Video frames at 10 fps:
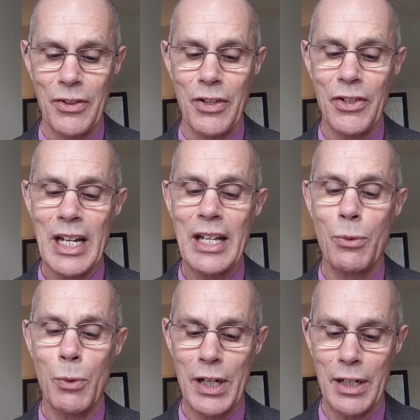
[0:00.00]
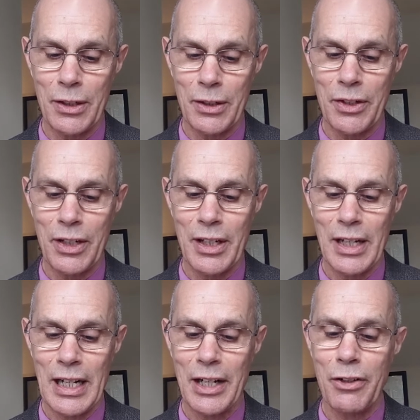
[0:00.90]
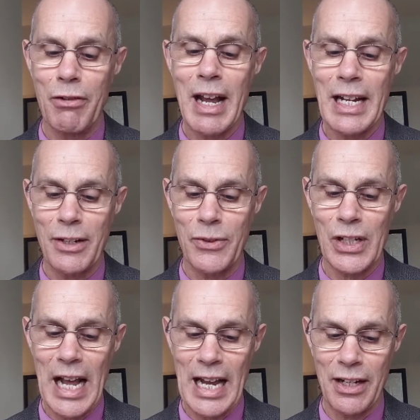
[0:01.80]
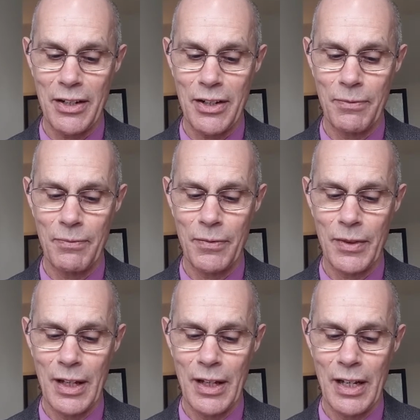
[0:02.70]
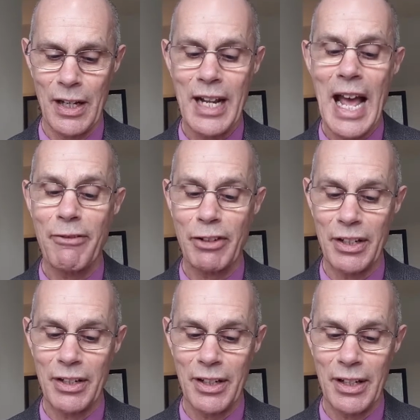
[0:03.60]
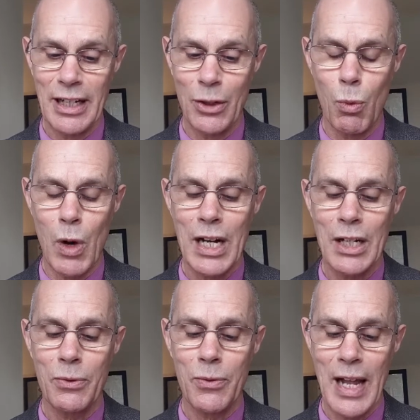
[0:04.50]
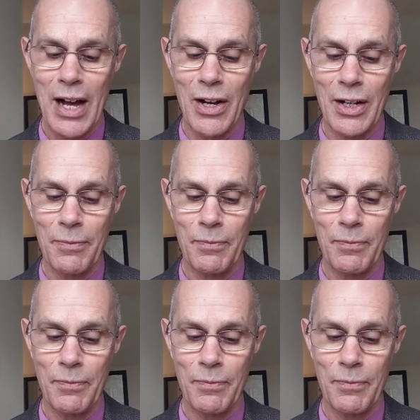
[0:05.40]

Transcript: "To see the world in a grain of sand, and heaven in a wild flower,